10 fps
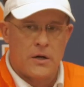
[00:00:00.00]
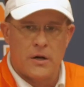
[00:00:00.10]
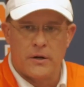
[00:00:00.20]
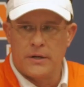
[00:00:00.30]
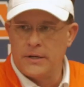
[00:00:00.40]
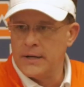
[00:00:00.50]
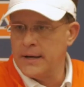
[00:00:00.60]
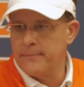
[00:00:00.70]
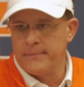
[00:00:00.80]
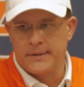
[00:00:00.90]

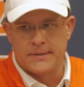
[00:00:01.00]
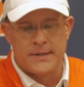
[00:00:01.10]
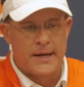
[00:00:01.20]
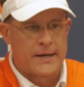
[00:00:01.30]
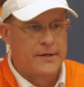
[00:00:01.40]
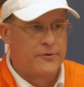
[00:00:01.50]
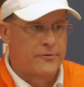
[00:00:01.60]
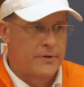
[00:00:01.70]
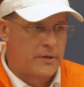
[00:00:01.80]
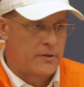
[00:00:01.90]
Anytime it's a neck
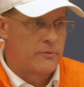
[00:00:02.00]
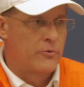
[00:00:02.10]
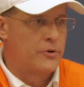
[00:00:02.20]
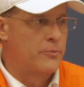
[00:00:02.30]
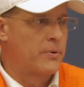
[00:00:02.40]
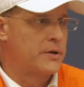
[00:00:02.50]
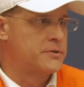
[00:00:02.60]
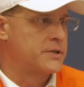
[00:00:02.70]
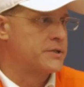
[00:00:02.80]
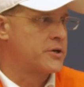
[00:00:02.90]
injury and one of your
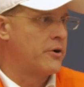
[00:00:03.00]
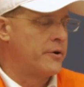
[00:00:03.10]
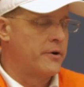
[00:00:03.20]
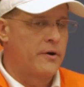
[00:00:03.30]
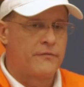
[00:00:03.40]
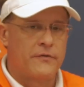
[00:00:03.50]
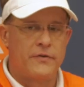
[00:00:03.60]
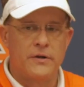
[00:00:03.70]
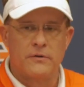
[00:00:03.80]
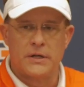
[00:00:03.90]
players gets carted off the
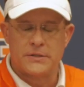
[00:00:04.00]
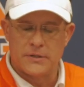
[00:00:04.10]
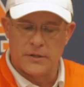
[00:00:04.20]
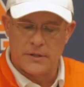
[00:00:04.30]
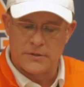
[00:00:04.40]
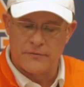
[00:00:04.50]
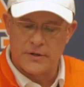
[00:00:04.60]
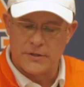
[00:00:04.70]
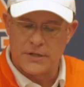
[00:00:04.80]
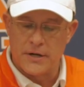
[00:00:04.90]
field, that's a
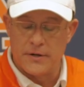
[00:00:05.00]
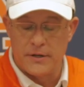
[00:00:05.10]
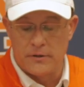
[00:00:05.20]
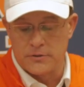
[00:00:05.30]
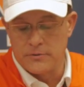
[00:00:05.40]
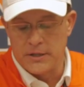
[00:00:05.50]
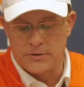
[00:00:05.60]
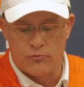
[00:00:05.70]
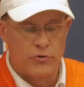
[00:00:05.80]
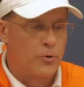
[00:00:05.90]
very scary deal. So
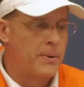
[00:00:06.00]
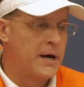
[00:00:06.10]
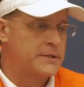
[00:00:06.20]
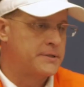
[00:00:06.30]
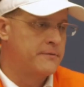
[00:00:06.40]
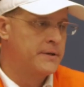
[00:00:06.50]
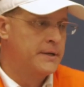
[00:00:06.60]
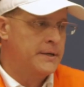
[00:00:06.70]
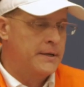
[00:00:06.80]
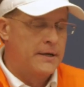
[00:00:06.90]
that's real positive.
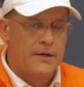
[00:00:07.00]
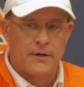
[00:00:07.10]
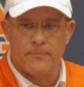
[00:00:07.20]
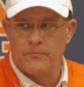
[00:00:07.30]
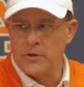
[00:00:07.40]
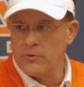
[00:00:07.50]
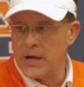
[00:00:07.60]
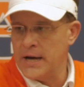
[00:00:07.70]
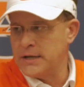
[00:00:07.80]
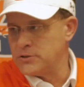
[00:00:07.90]

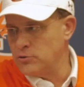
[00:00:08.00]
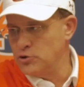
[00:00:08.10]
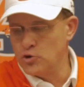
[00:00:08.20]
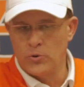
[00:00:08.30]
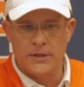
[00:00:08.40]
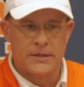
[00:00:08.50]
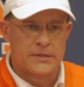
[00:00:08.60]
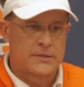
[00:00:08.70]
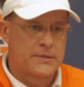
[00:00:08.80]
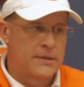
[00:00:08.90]
Guys will enjoy
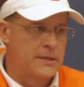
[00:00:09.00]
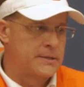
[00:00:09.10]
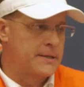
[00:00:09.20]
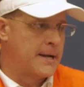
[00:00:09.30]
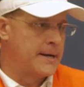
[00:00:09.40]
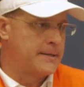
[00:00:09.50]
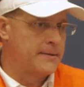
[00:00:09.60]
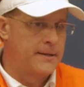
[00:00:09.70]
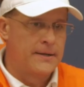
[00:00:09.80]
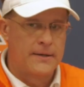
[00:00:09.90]
this
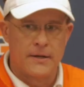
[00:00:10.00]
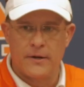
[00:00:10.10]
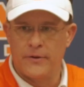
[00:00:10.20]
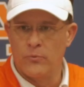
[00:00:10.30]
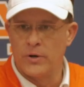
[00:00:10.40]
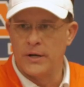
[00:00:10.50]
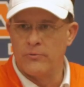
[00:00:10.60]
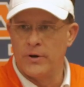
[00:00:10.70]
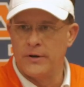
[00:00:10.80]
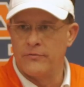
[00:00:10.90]
tonight, and then we'll get
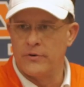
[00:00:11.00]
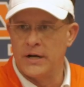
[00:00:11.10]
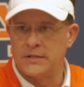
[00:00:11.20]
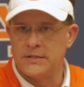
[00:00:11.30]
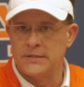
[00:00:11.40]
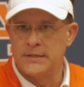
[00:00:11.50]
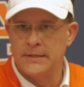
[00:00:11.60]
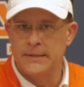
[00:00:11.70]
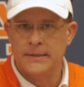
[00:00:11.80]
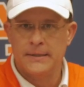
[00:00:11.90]
ready for
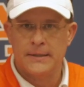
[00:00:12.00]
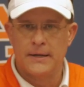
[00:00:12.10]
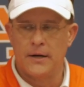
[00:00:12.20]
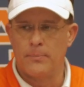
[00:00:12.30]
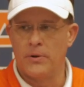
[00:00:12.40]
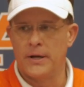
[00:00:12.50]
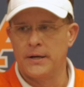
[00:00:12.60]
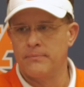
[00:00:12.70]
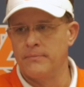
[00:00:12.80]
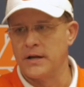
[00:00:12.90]
SEC
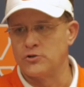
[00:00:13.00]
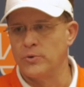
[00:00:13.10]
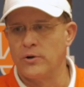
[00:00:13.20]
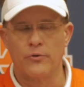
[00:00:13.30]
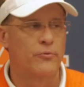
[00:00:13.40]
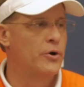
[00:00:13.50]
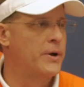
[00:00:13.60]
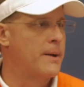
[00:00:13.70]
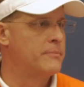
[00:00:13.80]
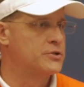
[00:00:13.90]
play next week on the
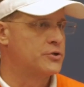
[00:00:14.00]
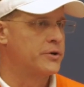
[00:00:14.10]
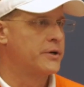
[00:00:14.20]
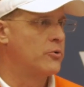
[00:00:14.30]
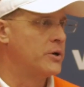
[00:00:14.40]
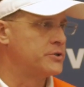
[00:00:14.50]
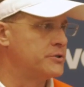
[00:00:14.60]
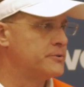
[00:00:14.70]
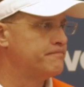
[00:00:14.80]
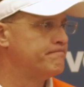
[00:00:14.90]
road at Missouri.
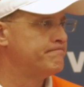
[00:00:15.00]
Questions?